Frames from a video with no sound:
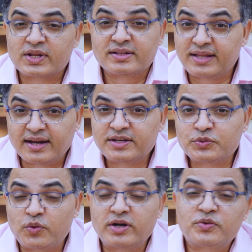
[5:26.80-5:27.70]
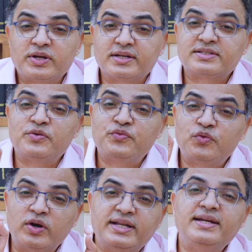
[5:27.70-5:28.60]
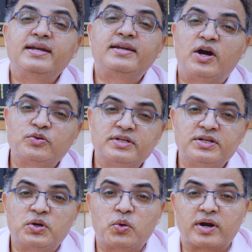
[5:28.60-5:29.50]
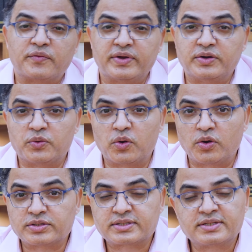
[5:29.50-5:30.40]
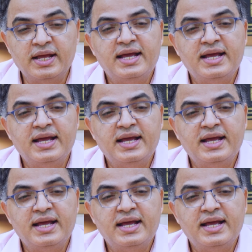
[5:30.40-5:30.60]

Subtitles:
That is what we can say, 48,000 crore revenue loss.